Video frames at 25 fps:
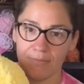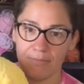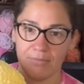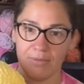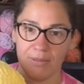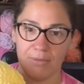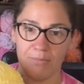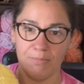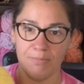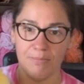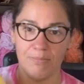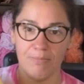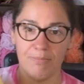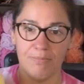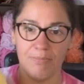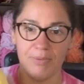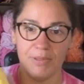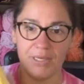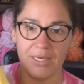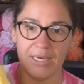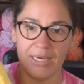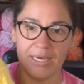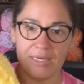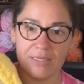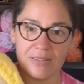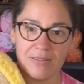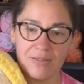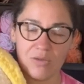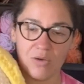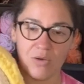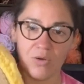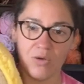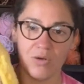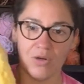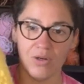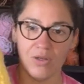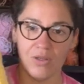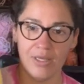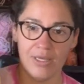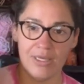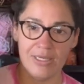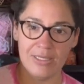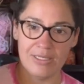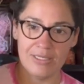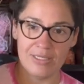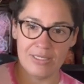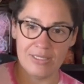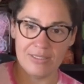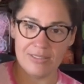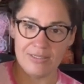my big ass
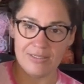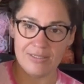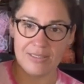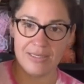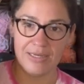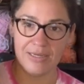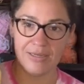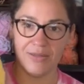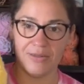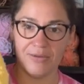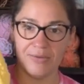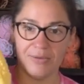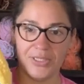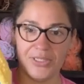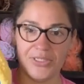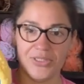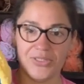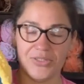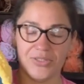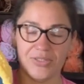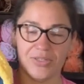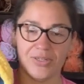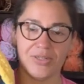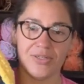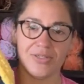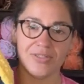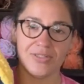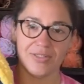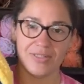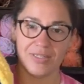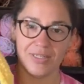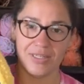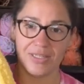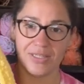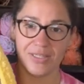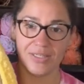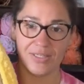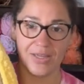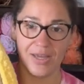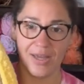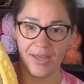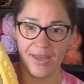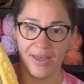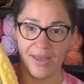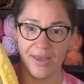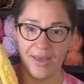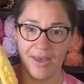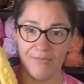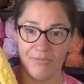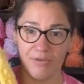Coraline didn't sell, which honestly
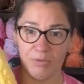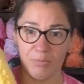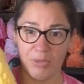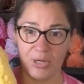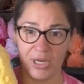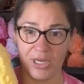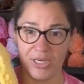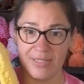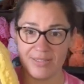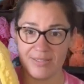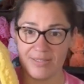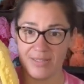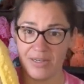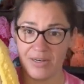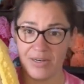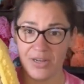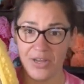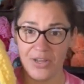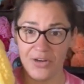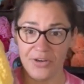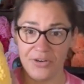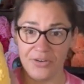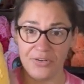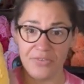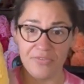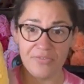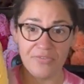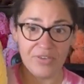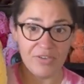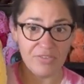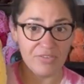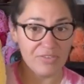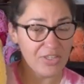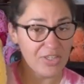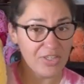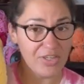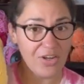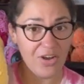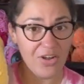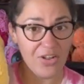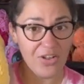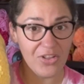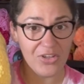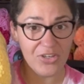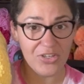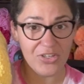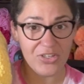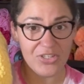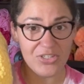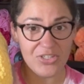I have her priced at
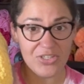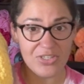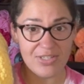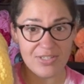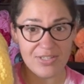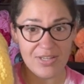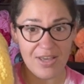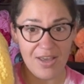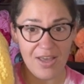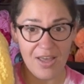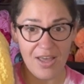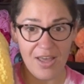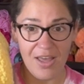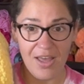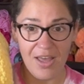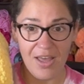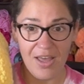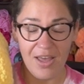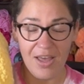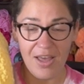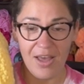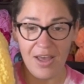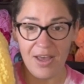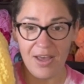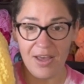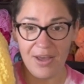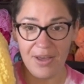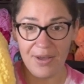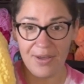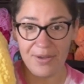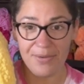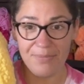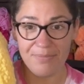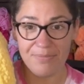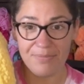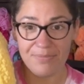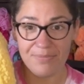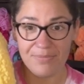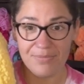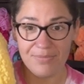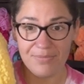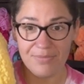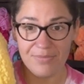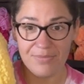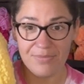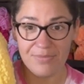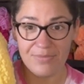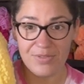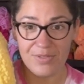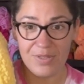$150. I
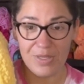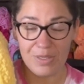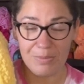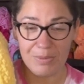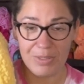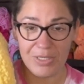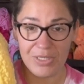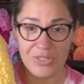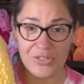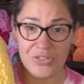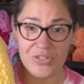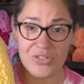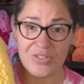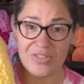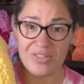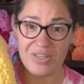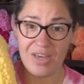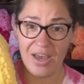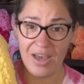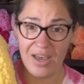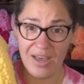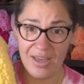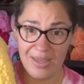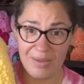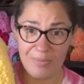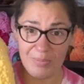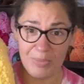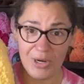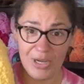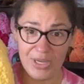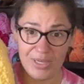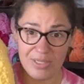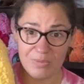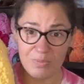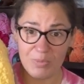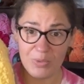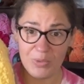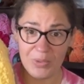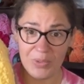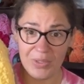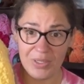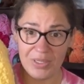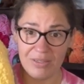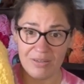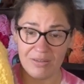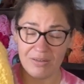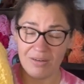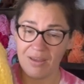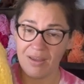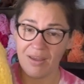mean, she's a high price
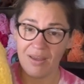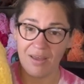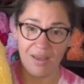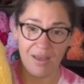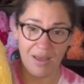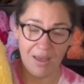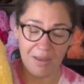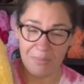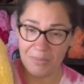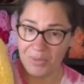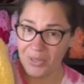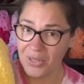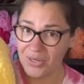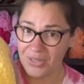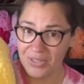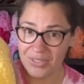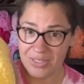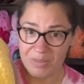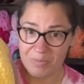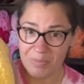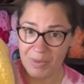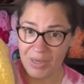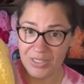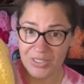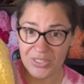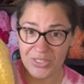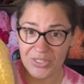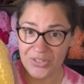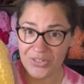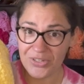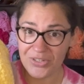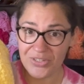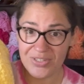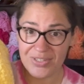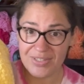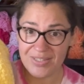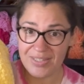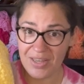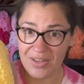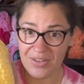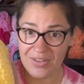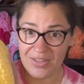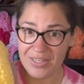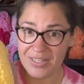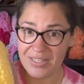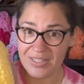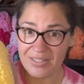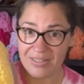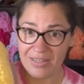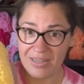point. I'm not expecting her to sell
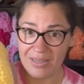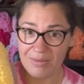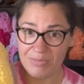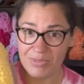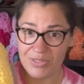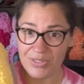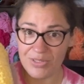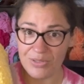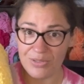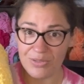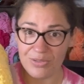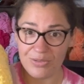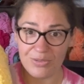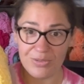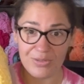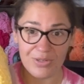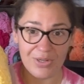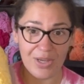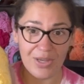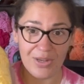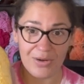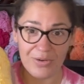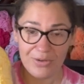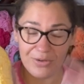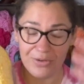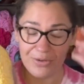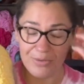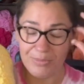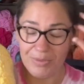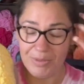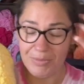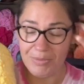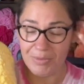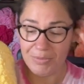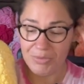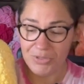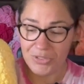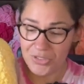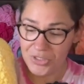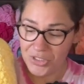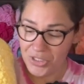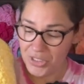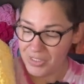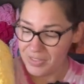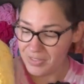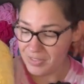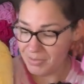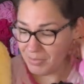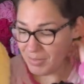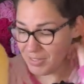anytime soon. I don't know, maybe I'm just
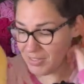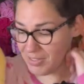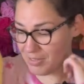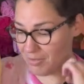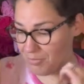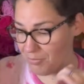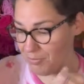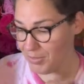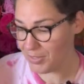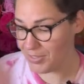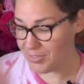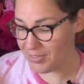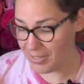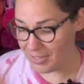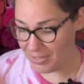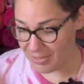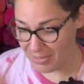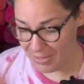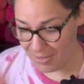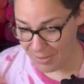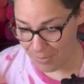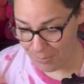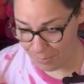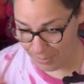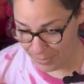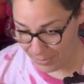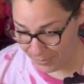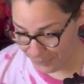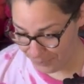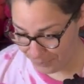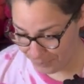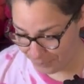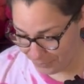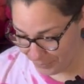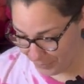jinxing myself by saying that, but